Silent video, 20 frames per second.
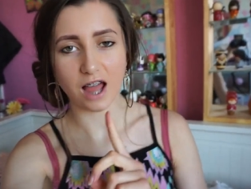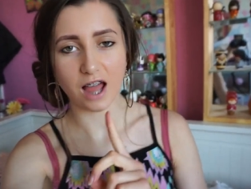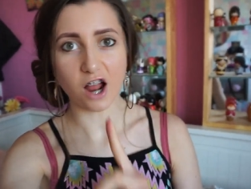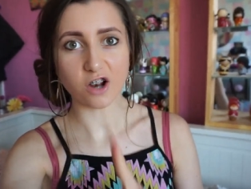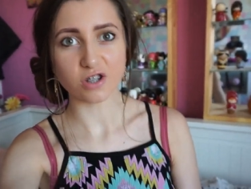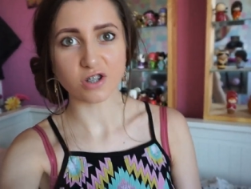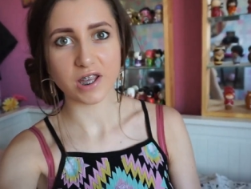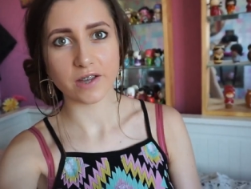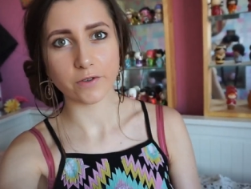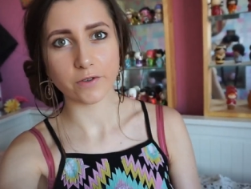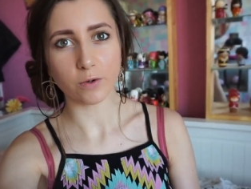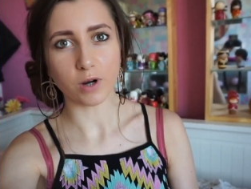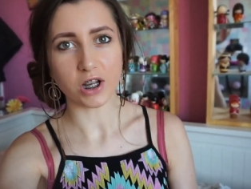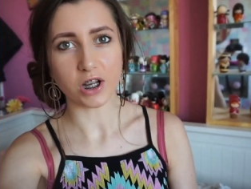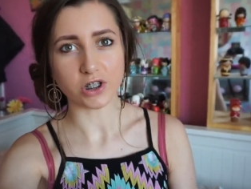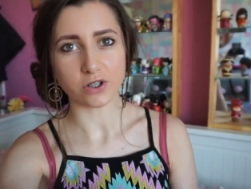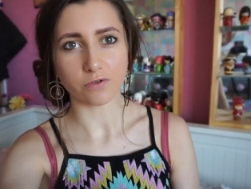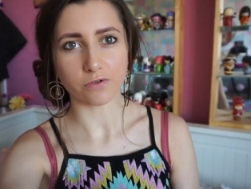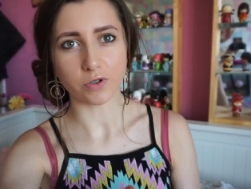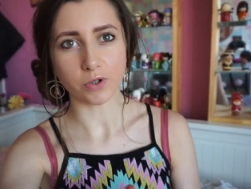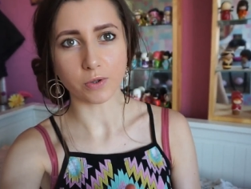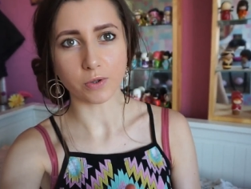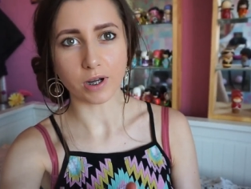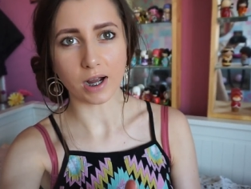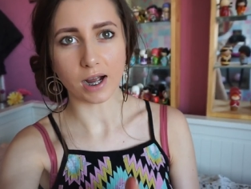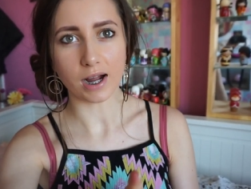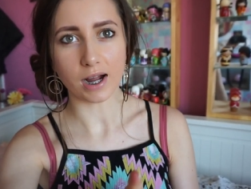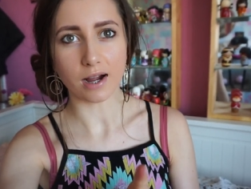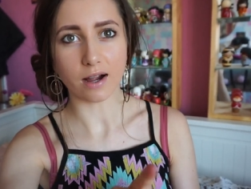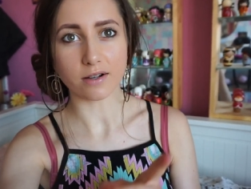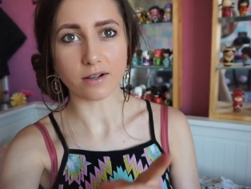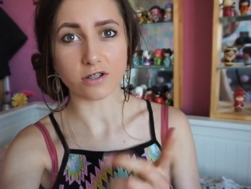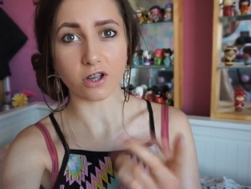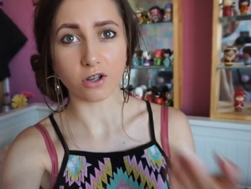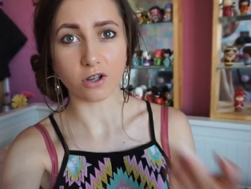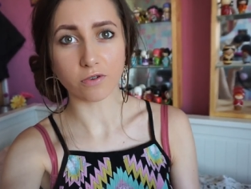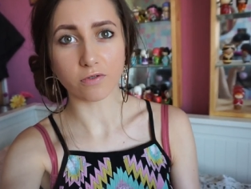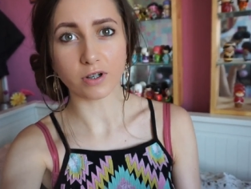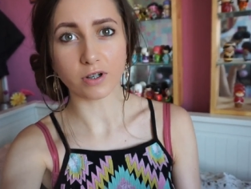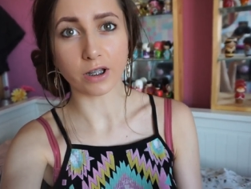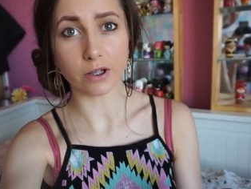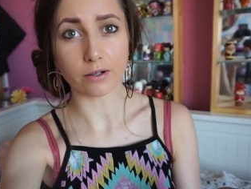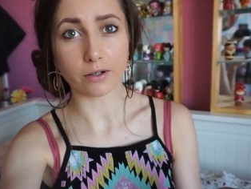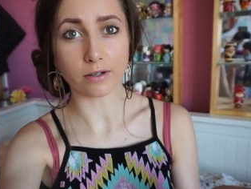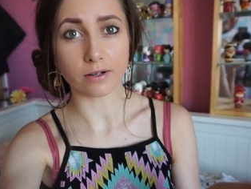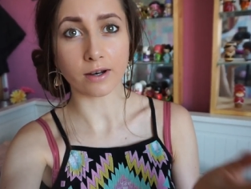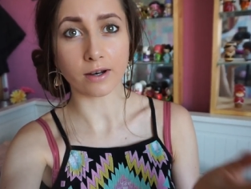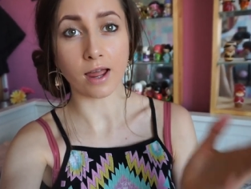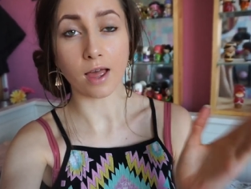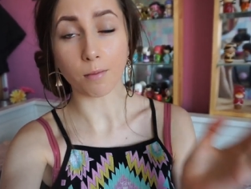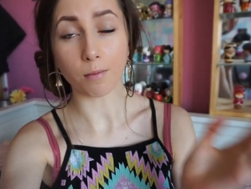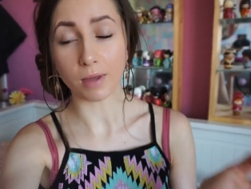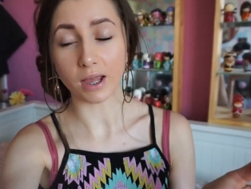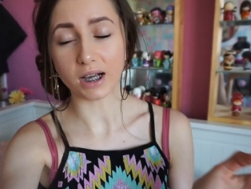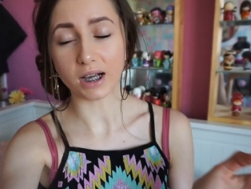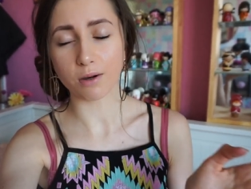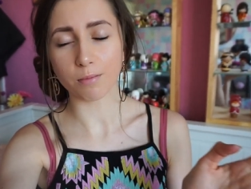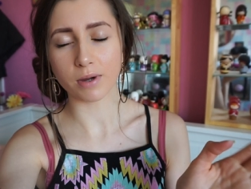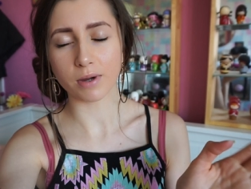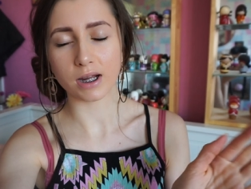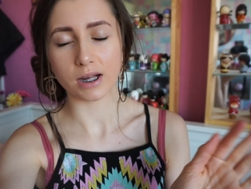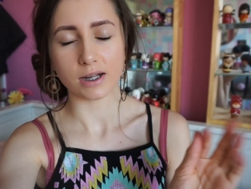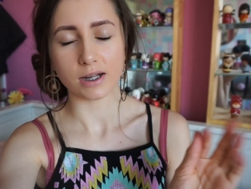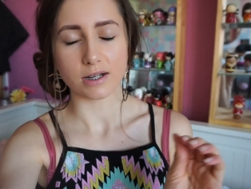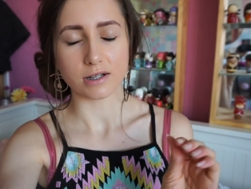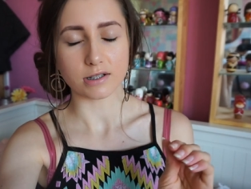I just have a question for you guys. Hopefully you can help me out a bit.